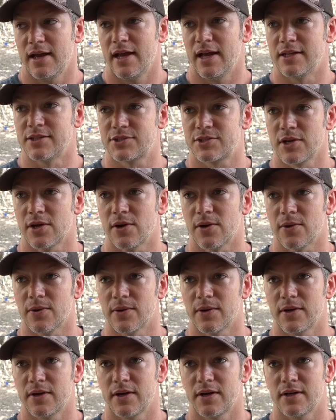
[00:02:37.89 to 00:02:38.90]
And
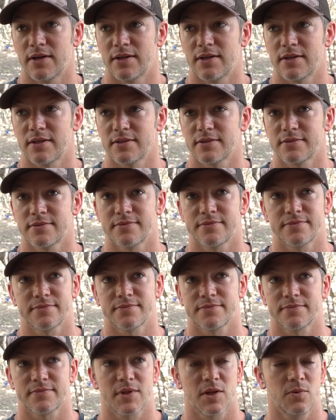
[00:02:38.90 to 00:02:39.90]
so
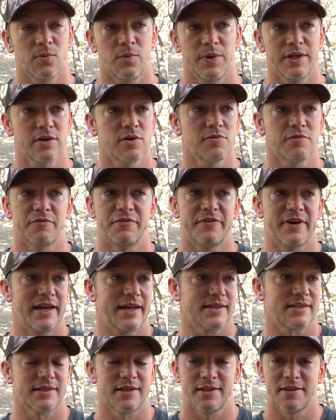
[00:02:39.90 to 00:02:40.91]
we don't
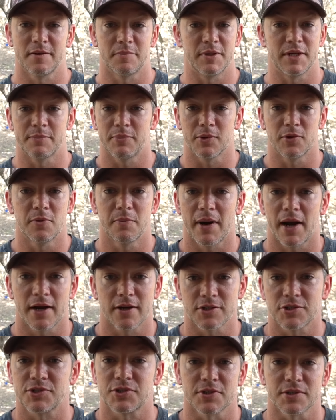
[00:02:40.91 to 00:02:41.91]
vet the people who buy
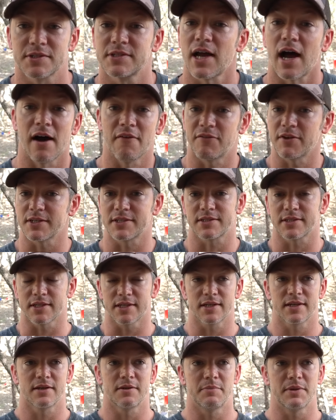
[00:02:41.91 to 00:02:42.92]
our shirts,
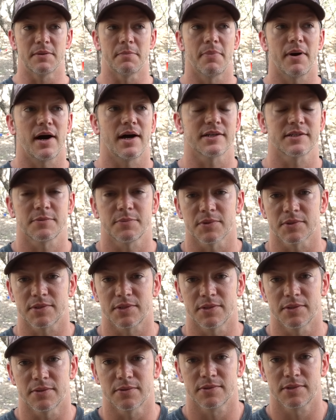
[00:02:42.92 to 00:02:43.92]
obviously. It'd be impossible
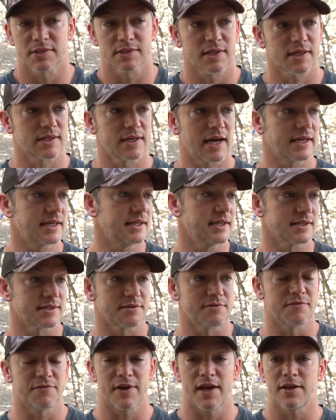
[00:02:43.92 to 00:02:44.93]
to, just like Nike
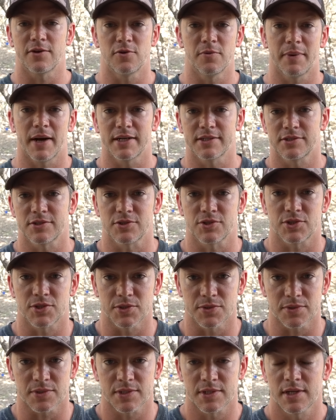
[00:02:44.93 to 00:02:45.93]
doesn't vet who buys their
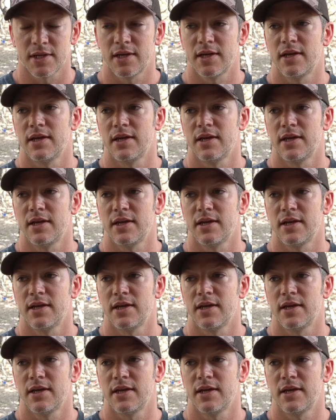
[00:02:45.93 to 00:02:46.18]
shoes.